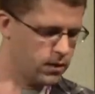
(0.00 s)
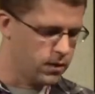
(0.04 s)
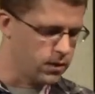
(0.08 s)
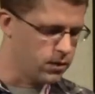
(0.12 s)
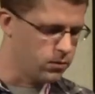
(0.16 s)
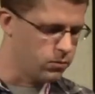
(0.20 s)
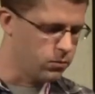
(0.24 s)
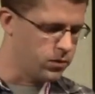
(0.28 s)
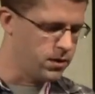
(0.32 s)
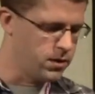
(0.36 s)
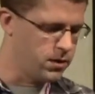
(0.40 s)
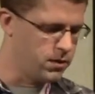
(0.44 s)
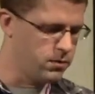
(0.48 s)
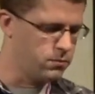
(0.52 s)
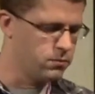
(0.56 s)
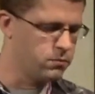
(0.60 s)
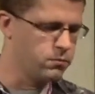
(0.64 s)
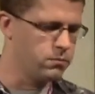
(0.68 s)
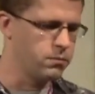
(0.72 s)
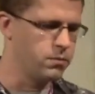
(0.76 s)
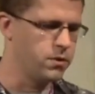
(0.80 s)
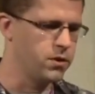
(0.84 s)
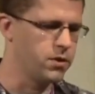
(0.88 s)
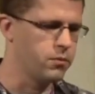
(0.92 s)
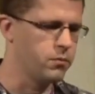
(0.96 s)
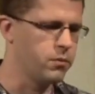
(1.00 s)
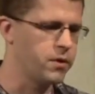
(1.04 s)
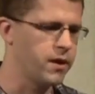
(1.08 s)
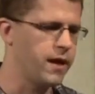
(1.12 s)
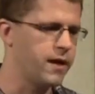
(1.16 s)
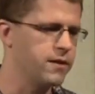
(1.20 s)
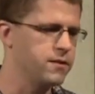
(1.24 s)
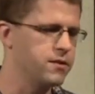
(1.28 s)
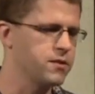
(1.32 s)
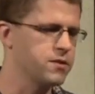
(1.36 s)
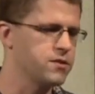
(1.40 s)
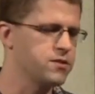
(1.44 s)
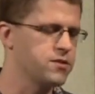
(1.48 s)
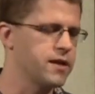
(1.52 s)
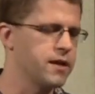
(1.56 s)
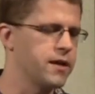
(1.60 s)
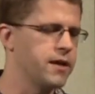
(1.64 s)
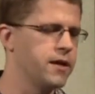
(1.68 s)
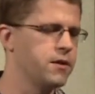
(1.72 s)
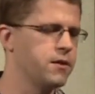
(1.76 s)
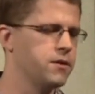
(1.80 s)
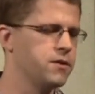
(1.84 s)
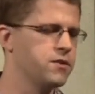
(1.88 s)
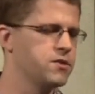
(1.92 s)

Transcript: and we, you know, we had to decide,